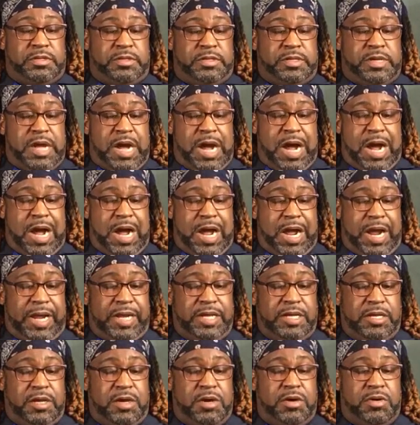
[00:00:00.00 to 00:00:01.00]

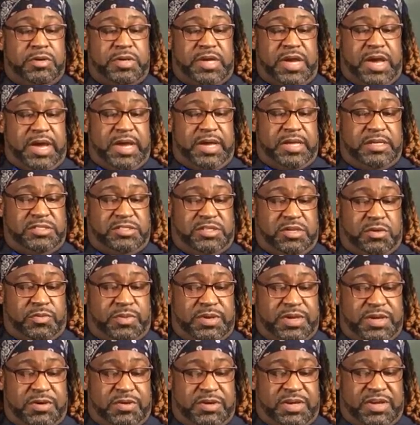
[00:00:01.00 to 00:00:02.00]
9. Okay, so
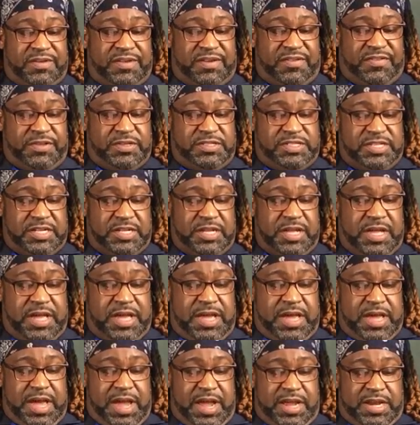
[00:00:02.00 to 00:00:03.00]
we gonna give it a few seconds.
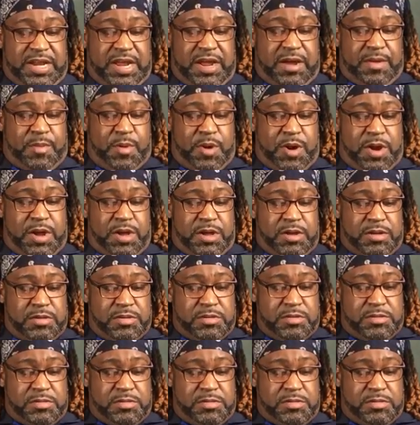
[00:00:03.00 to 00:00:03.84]
Hey, Deborah.